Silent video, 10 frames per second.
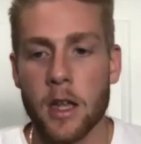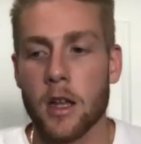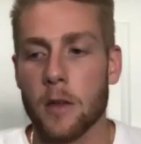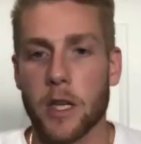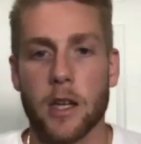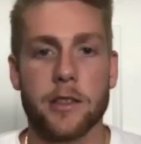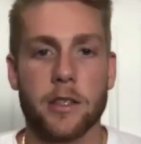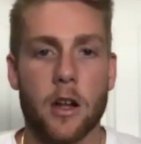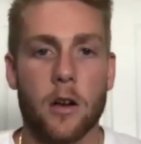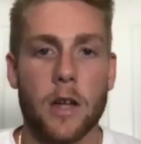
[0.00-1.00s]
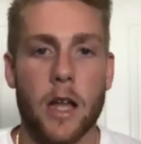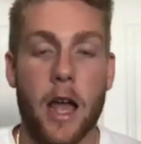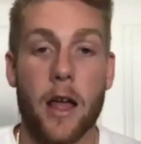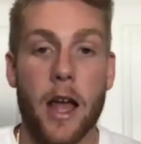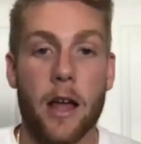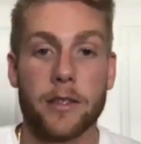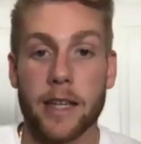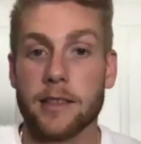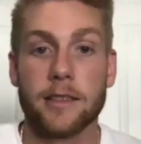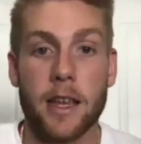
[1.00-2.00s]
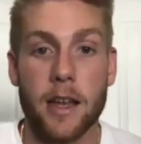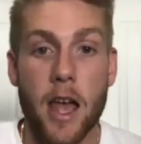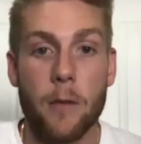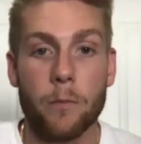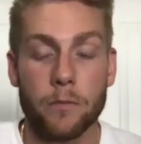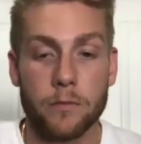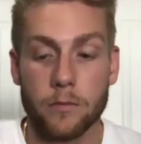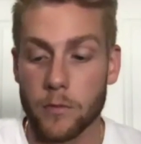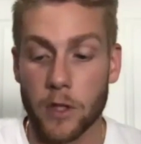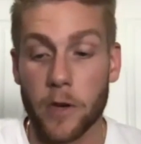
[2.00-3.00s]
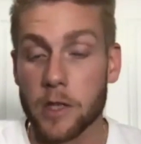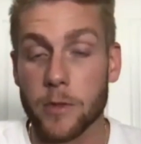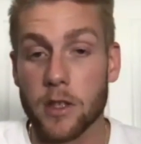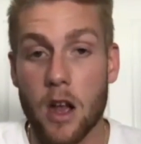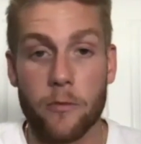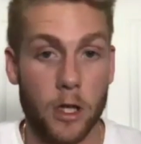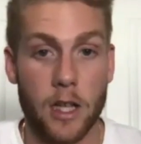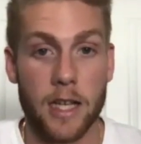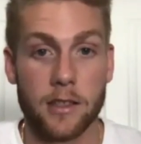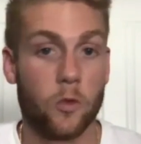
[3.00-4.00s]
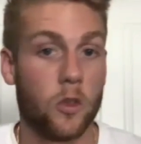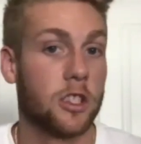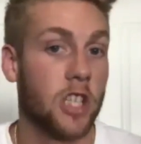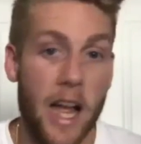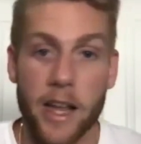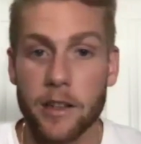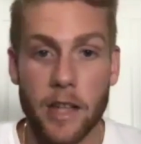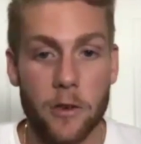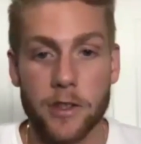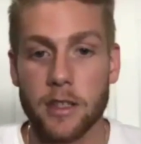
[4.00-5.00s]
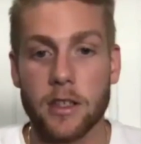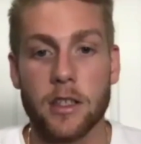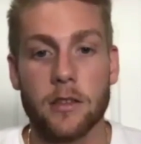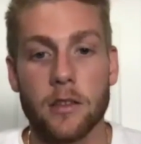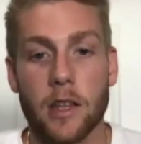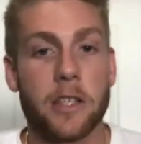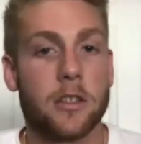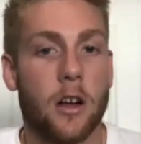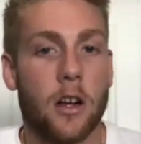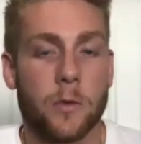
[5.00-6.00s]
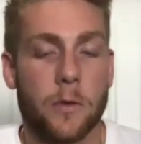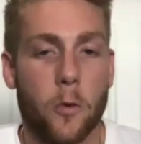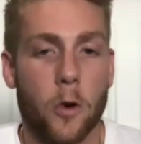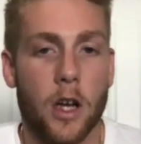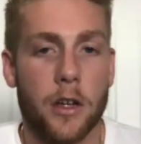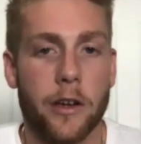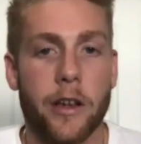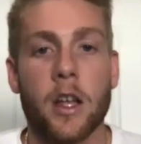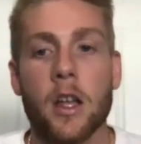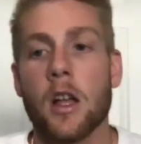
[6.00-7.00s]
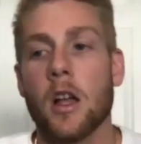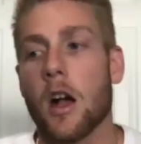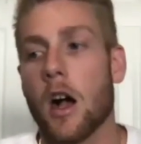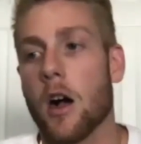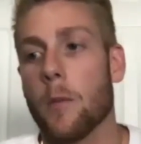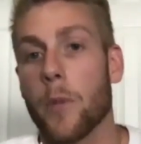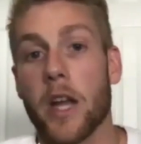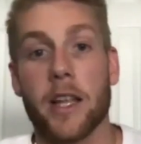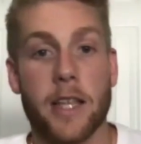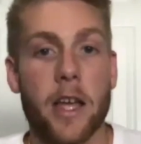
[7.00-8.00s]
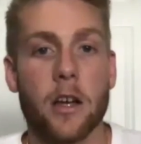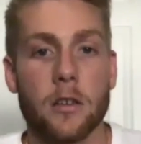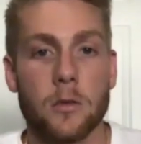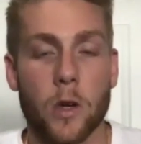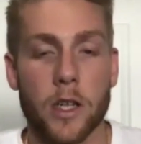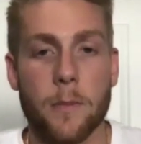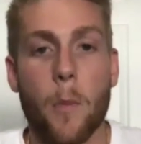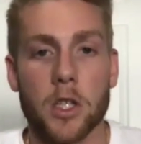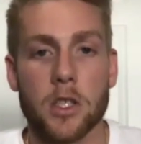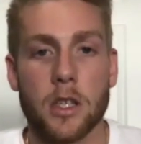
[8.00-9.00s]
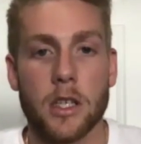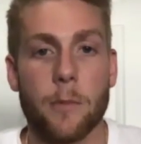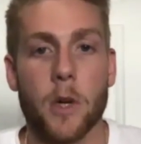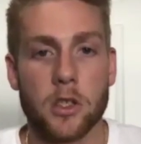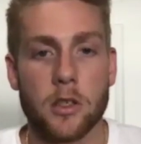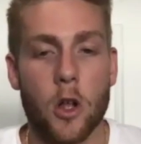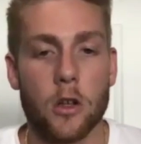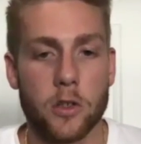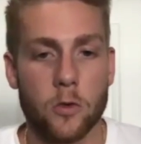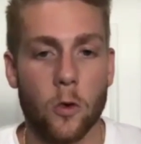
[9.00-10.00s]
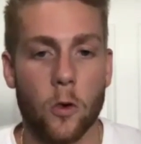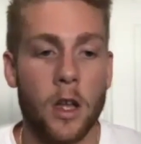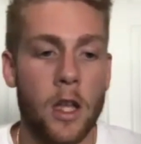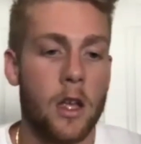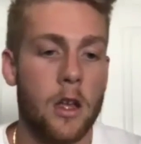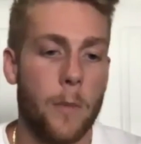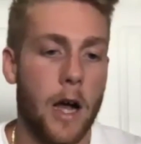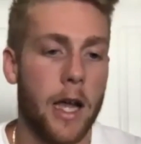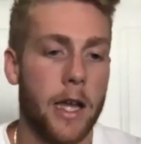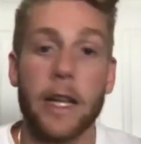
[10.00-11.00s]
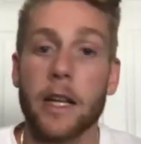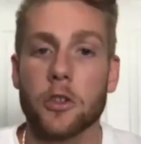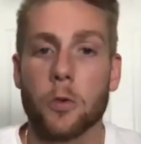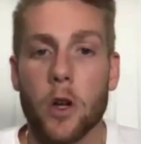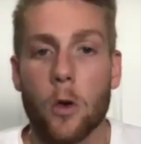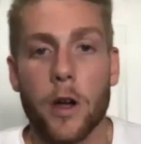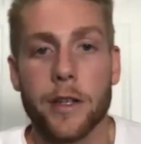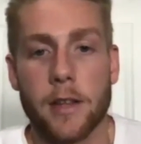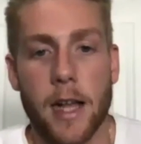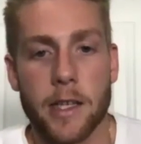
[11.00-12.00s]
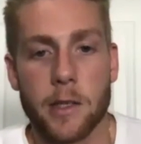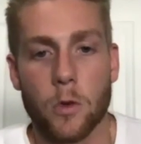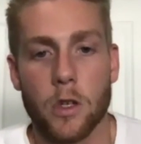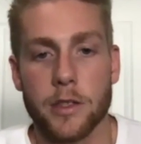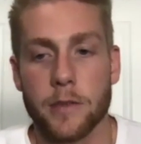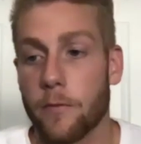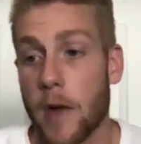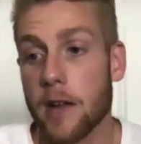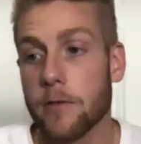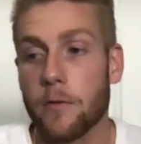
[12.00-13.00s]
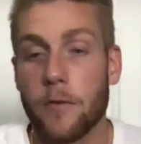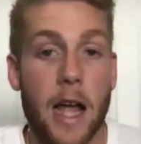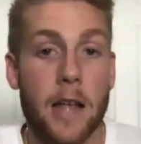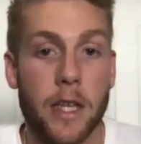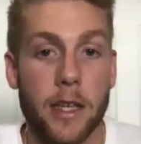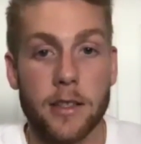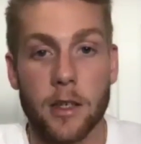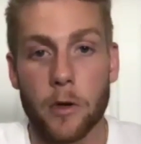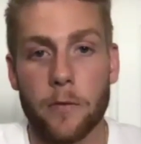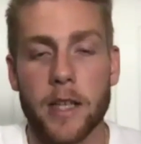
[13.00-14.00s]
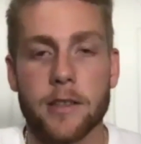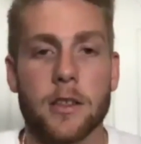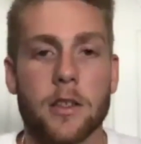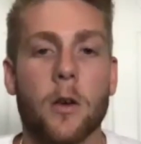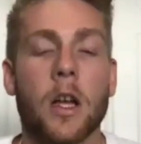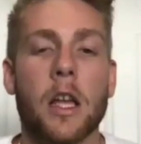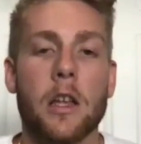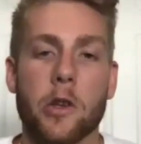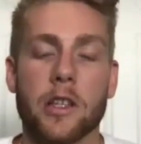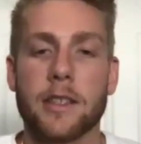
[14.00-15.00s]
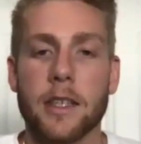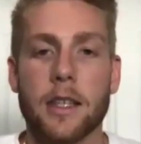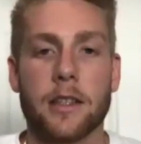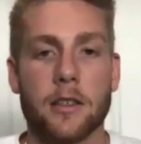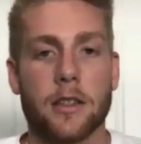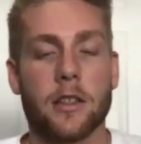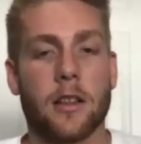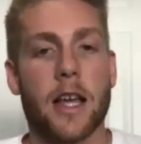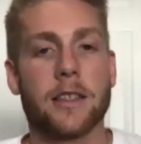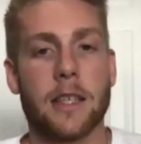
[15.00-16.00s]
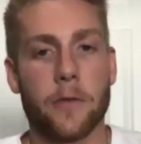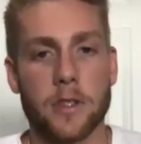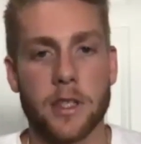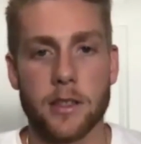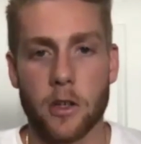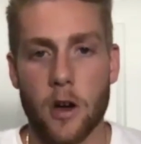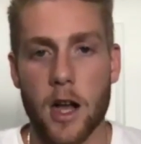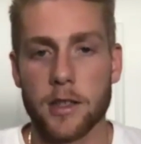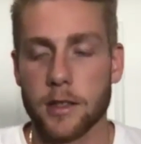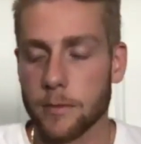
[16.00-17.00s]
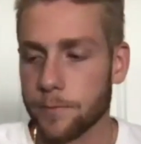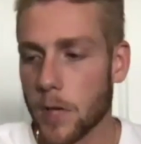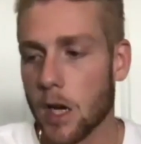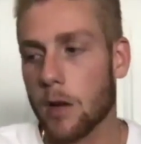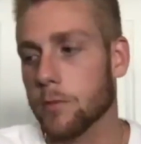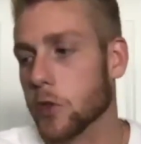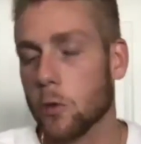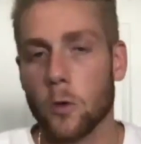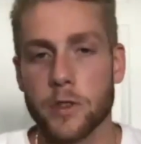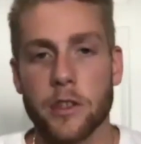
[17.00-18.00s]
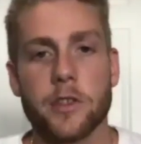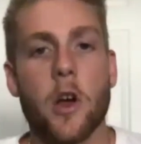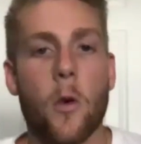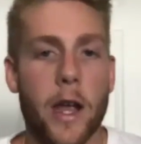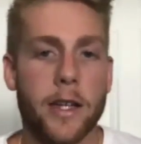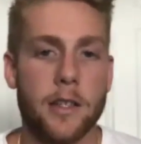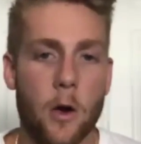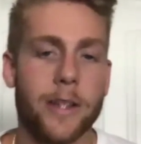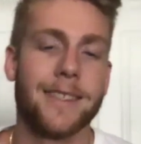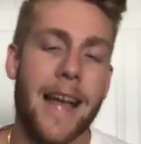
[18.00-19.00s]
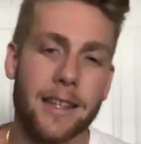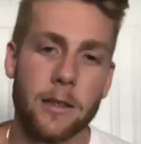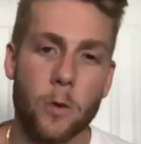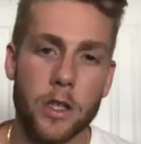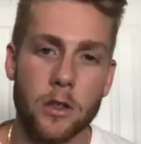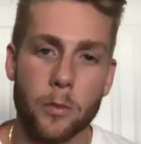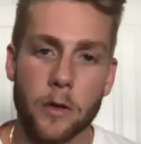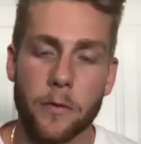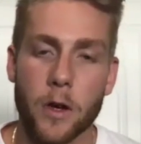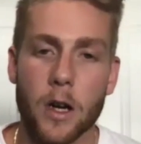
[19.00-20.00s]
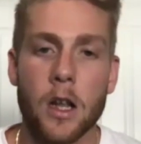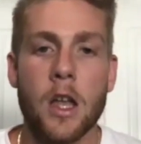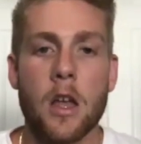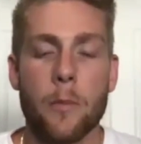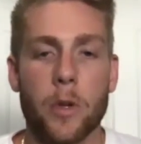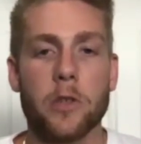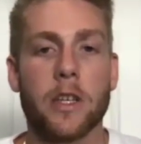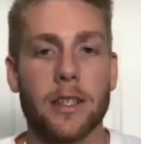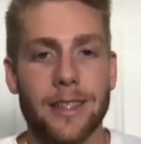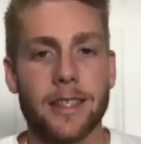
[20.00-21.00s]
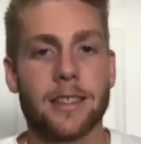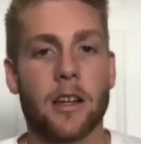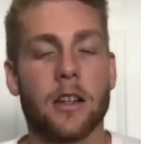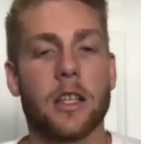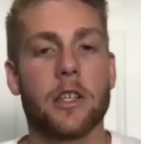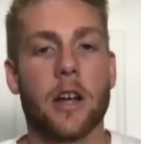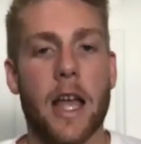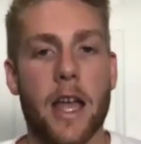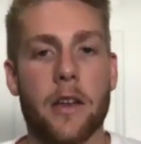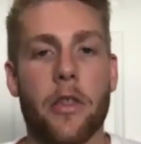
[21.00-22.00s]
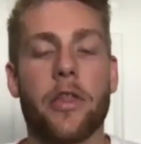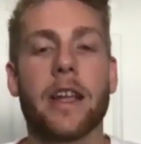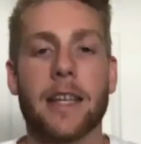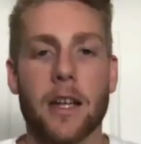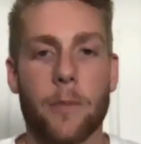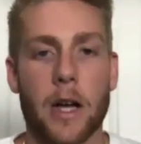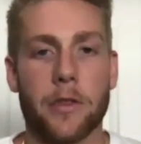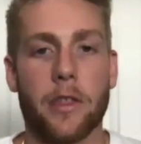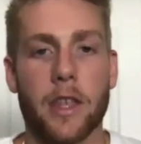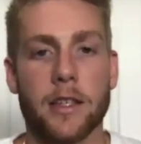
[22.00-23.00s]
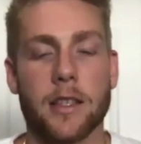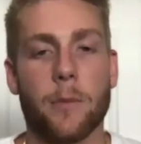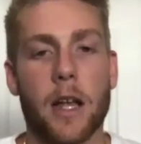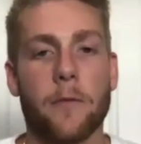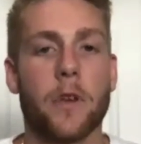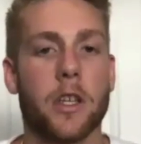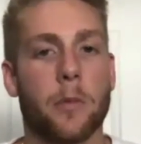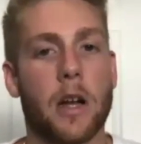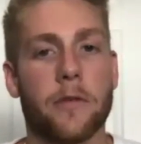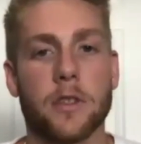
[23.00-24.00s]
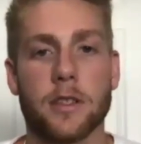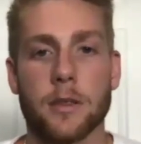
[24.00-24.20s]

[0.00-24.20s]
Because at Texas A&M, the freshman sophomore classes were giant. I was sitting in lecture halls with 400. But at Yale, where it's a much smaller school, my English 101 class was five kids and a professor. So you could see that there's a lot of differences across schools, and there's no way to know exactly what you'll prefer, but you can at least start in your head thinking about the things that might fit your preferences.